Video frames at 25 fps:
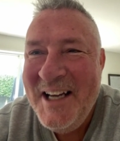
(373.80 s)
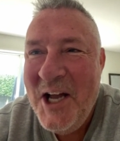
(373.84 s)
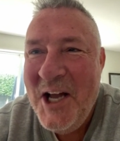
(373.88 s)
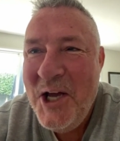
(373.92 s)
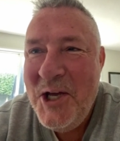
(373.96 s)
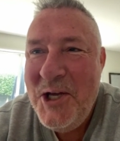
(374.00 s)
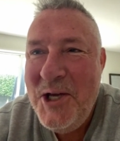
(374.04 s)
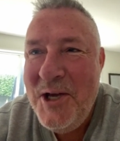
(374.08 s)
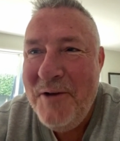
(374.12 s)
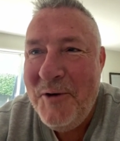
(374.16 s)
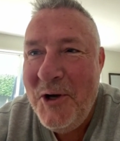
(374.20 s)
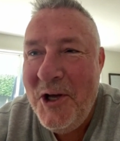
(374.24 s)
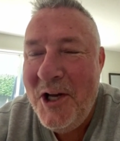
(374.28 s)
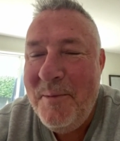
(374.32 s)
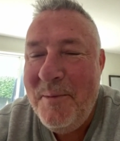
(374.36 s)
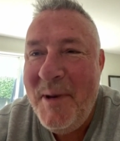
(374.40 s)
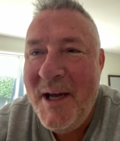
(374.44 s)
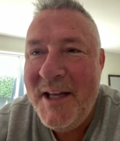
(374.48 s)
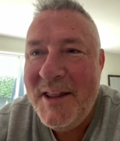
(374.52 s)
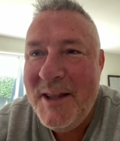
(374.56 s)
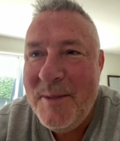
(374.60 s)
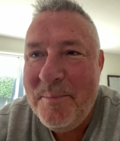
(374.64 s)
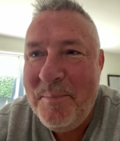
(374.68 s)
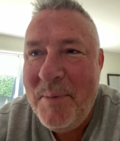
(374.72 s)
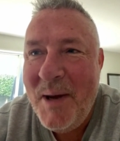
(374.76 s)
You've heard
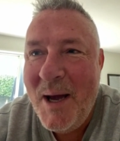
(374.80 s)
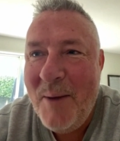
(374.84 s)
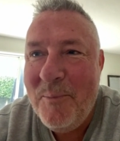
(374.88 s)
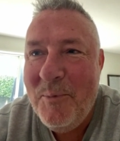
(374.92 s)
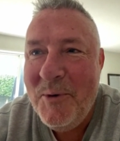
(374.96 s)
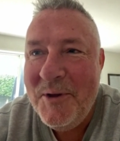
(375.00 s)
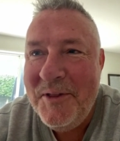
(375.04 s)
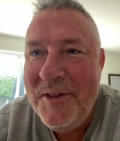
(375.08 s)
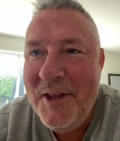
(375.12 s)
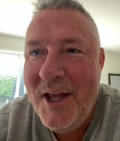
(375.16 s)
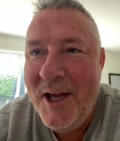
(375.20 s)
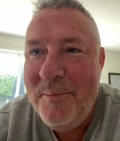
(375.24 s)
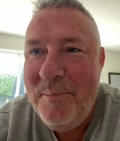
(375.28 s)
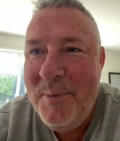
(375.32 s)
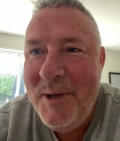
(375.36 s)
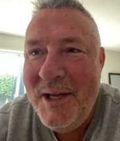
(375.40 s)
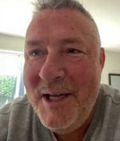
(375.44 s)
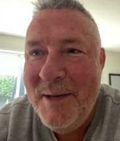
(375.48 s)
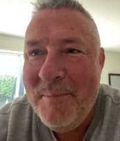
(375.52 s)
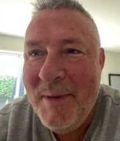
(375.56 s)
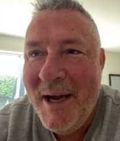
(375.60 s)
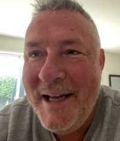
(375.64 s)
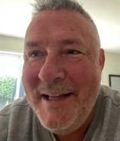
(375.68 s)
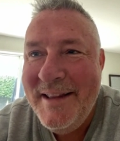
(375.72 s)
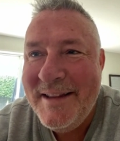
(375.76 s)
about the pub with no beer,
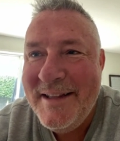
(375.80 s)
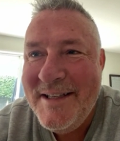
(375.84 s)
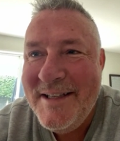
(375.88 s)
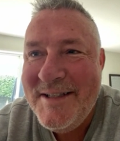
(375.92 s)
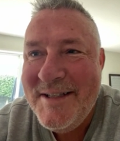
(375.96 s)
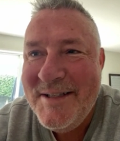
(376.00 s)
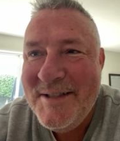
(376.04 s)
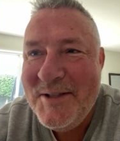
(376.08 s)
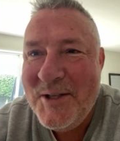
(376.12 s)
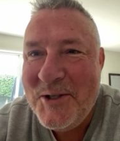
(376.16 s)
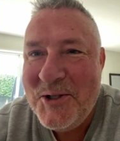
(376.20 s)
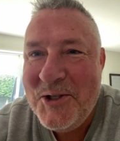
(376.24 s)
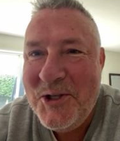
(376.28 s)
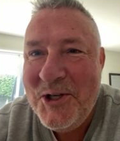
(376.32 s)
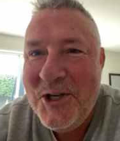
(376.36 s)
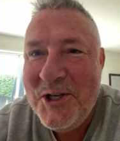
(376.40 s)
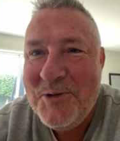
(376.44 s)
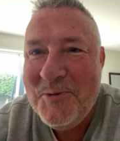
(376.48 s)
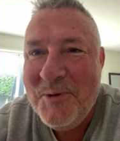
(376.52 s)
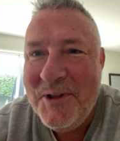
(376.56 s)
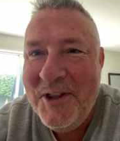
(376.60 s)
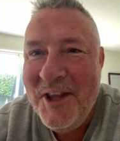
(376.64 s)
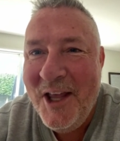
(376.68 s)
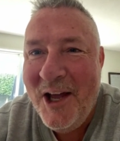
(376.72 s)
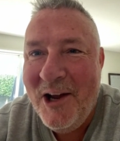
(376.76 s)
mate. This is the church
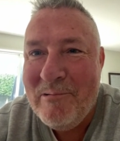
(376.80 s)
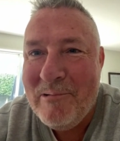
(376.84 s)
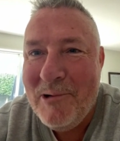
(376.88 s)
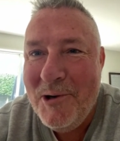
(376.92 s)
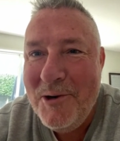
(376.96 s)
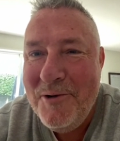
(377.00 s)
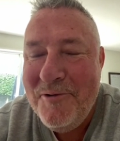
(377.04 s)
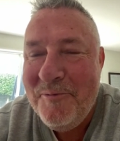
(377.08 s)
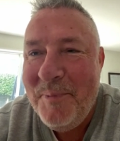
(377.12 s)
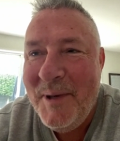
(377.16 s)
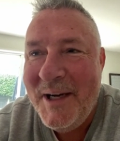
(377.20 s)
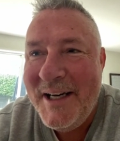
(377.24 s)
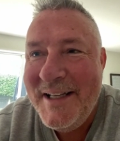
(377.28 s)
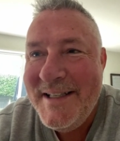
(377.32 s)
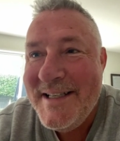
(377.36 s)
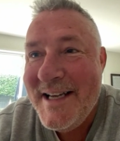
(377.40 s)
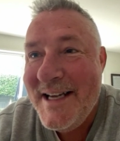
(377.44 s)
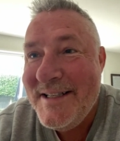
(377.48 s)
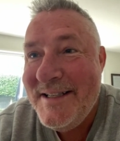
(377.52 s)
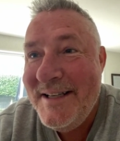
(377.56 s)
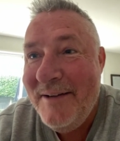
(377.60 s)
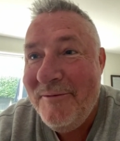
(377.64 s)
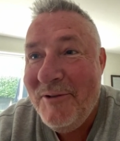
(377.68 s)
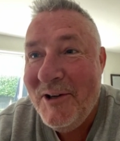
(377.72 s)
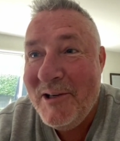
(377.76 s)
with no roof, but it does
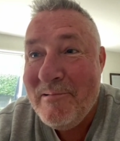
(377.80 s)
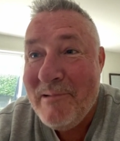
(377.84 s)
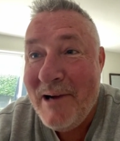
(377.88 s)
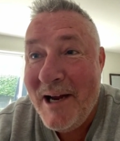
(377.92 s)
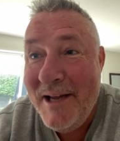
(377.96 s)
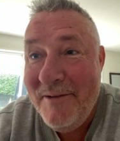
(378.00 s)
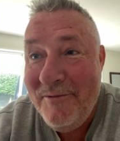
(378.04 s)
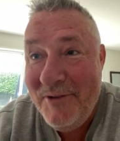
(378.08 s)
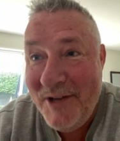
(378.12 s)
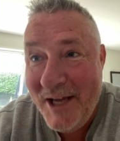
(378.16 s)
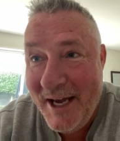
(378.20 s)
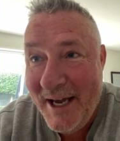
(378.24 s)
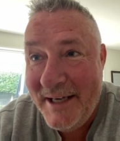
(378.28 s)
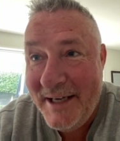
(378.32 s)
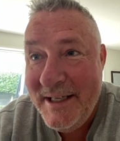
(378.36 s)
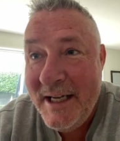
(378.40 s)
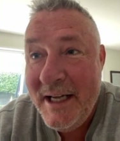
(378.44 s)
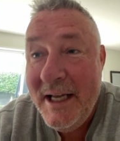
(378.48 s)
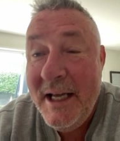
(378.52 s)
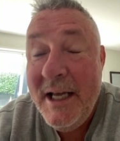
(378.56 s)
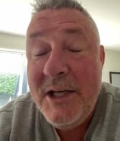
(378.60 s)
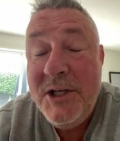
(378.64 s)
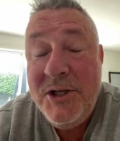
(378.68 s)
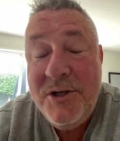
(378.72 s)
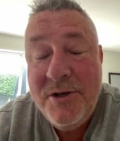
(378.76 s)
have a graveyard.
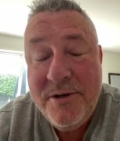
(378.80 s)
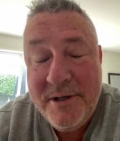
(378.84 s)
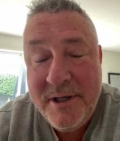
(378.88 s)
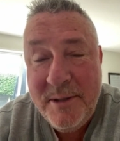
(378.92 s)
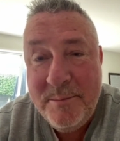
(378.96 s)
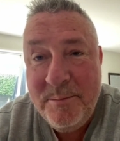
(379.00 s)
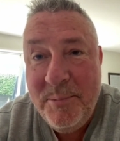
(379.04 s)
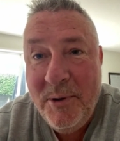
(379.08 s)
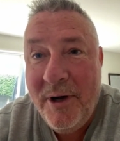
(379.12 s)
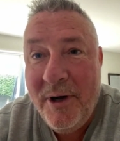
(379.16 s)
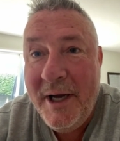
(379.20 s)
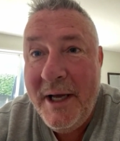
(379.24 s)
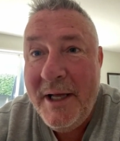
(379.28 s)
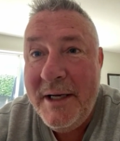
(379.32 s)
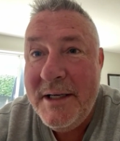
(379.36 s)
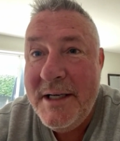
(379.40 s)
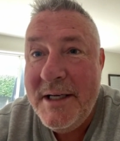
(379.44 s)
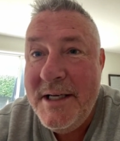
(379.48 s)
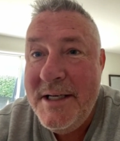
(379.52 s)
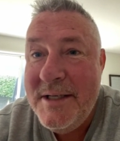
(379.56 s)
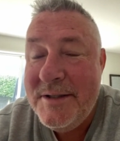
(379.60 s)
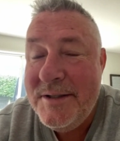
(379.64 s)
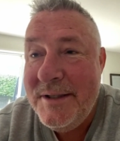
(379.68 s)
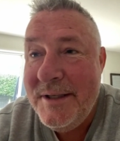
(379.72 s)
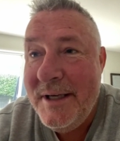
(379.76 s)
You can buy it.
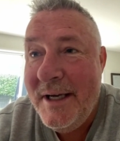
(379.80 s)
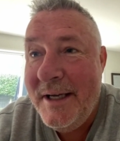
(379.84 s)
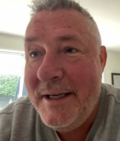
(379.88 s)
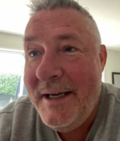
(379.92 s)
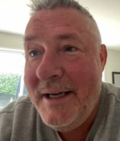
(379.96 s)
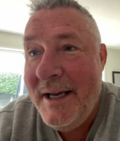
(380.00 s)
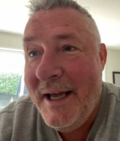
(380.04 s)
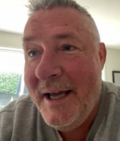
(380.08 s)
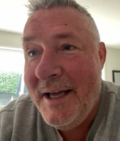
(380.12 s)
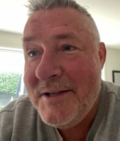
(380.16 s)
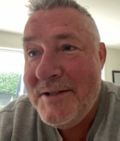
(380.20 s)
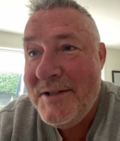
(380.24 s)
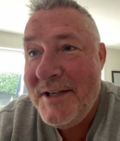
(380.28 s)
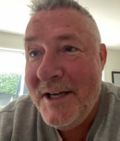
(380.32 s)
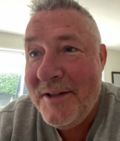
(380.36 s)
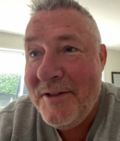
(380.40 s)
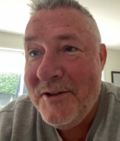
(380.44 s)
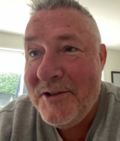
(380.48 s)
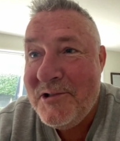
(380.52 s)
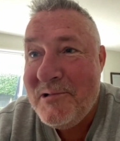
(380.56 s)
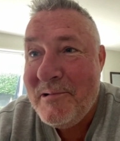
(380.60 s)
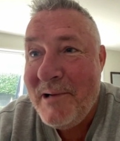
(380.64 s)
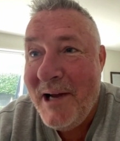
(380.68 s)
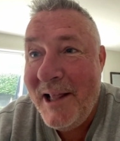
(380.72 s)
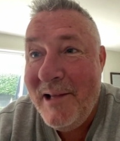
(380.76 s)
It's in South
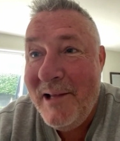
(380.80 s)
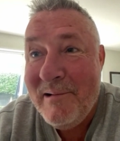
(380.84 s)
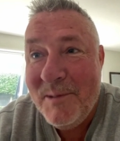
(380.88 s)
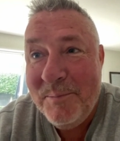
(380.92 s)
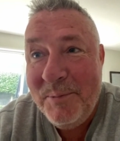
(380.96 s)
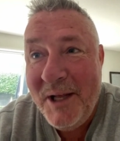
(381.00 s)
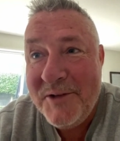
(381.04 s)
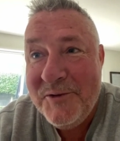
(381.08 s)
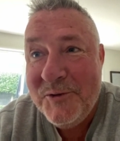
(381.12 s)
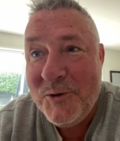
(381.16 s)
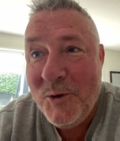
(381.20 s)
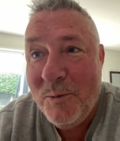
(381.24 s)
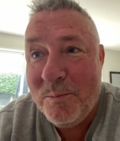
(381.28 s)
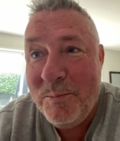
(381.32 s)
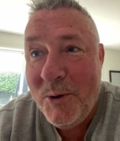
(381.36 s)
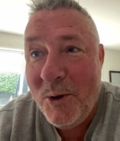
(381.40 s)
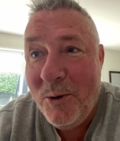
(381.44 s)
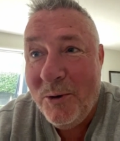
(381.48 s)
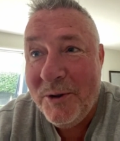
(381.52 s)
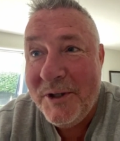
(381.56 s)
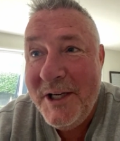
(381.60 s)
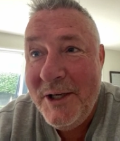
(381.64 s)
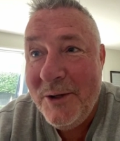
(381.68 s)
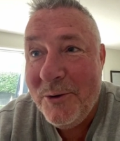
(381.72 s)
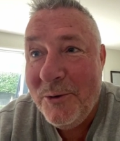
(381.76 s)
Australia in a place called
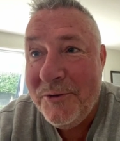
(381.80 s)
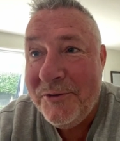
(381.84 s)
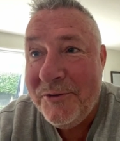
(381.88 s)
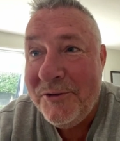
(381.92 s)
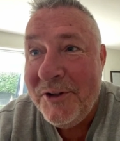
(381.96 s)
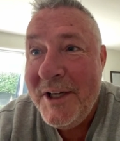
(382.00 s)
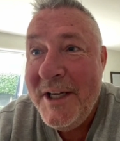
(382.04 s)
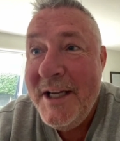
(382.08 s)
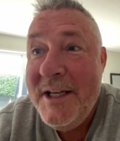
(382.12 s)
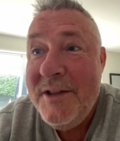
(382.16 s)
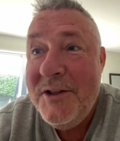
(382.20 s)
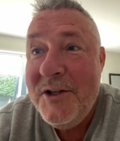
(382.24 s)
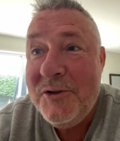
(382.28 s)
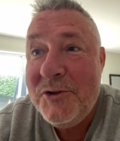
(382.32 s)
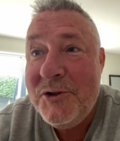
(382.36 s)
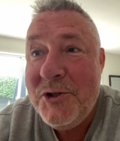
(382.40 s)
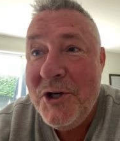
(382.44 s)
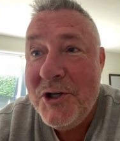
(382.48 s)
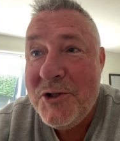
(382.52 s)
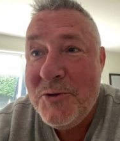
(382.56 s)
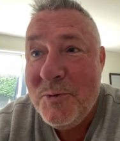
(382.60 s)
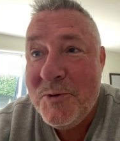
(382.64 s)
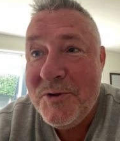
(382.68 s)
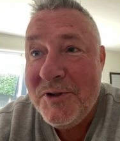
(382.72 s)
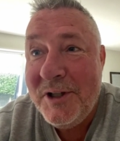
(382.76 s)
Bald Hills. Yeah. This
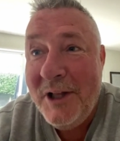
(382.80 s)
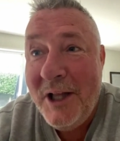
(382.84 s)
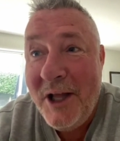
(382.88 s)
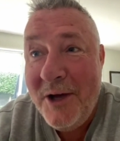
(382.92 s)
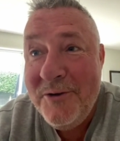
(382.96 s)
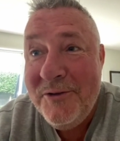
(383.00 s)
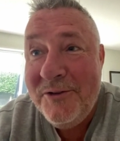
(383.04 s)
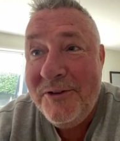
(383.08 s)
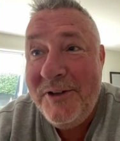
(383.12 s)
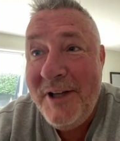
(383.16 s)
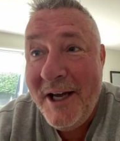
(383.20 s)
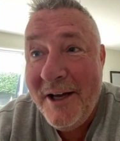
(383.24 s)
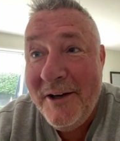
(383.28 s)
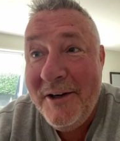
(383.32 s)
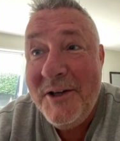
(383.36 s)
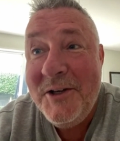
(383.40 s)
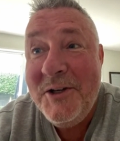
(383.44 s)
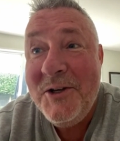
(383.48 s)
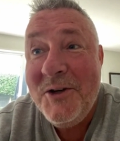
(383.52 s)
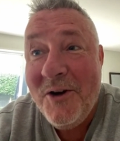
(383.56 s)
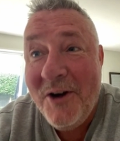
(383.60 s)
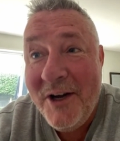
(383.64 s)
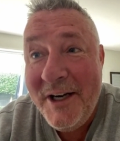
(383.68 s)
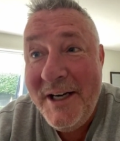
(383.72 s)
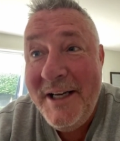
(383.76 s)
church was closed down in
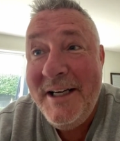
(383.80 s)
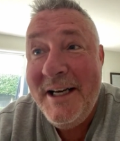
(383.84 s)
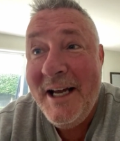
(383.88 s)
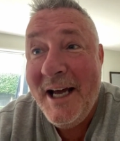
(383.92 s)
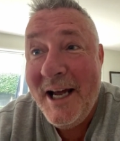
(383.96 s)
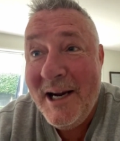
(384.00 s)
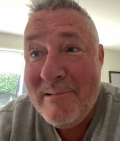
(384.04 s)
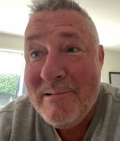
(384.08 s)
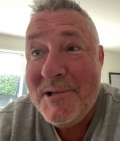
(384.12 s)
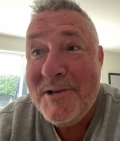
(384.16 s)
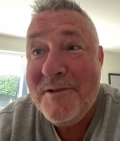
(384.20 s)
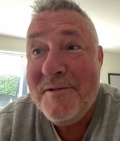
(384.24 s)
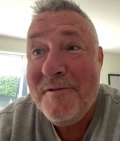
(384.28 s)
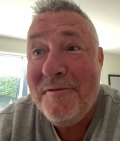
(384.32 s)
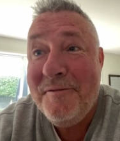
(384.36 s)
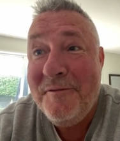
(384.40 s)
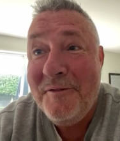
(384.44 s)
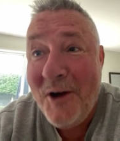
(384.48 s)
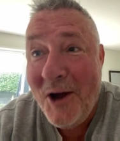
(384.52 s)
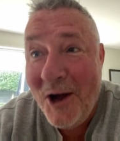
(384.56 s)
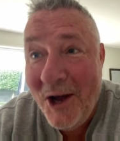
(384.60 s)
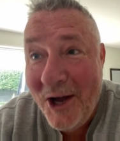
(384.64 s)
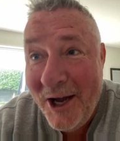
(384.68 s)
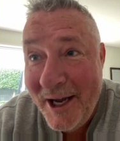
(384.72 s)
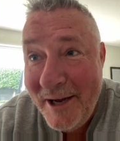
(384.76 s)

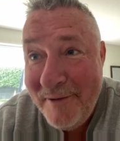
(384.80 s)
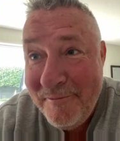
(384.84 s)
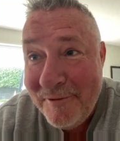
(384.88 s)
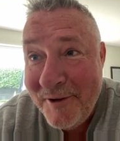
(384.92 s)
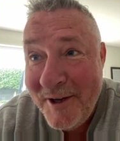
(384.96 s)
1905.